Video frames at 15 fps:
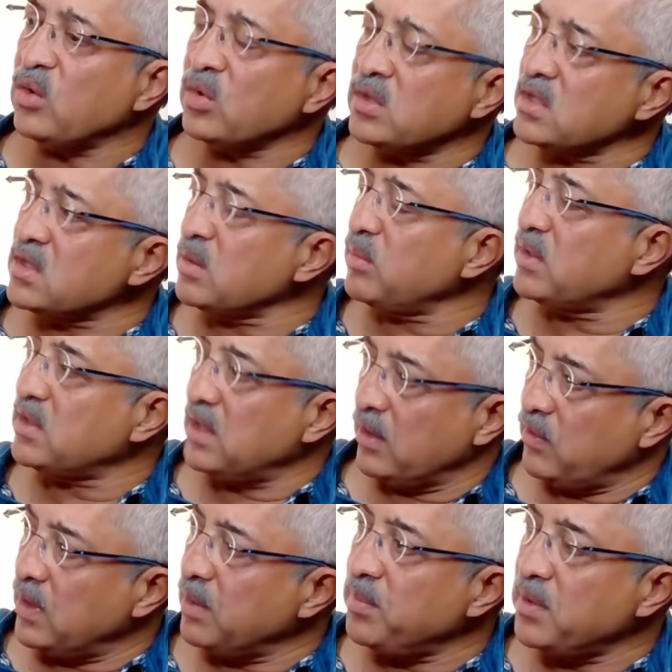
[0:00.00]
ecosystem is
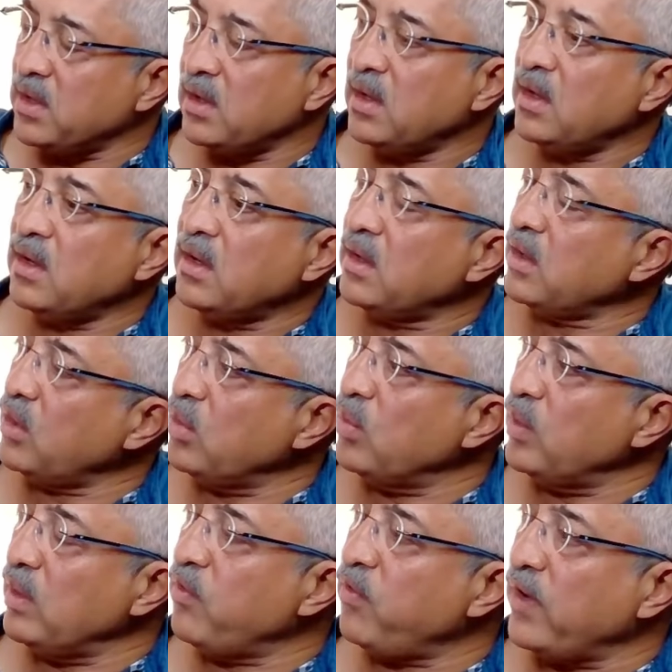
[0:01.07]
developed, you
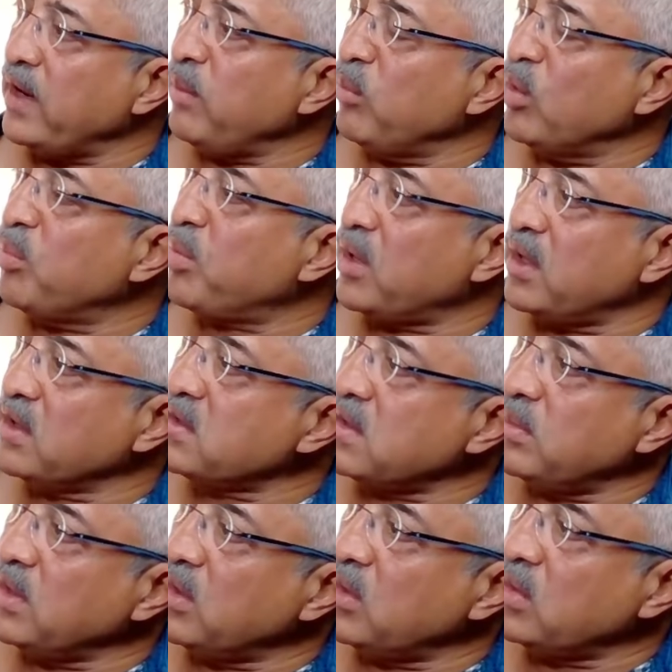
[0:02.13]
will find more products
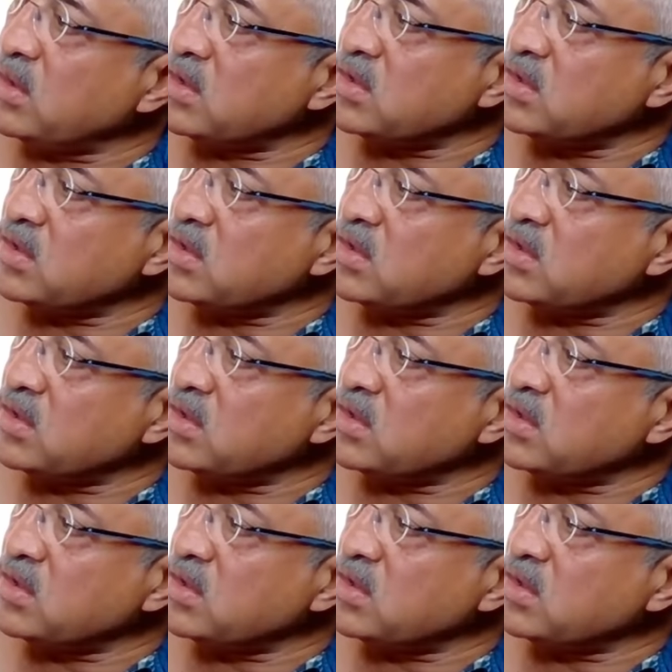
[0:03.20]
coming out.